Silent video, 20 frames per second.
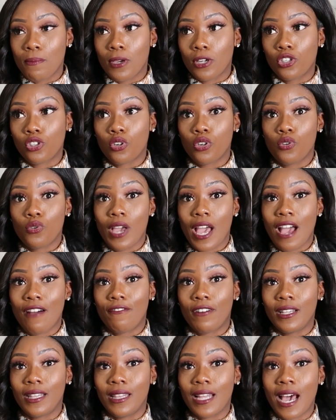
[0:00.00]
Make sure you have
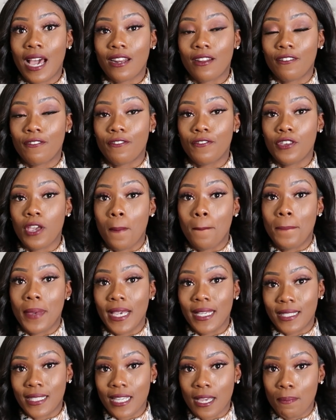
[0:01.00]
a lot of your
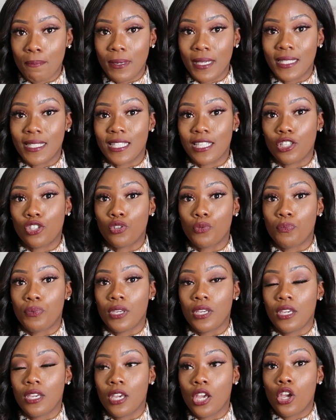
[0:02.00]
basic pieces should
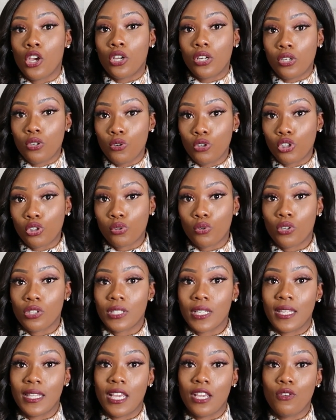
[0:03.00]
be neutrals,
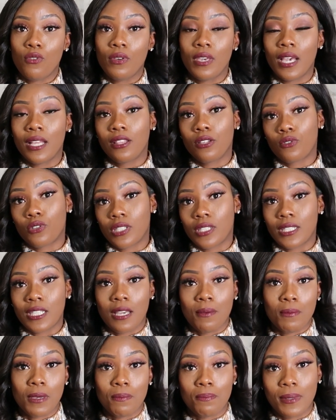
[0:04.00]
and then you get little
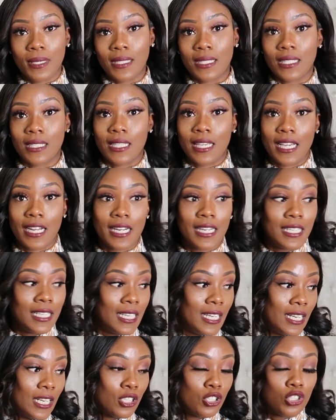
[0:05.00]
statement pieces here and there.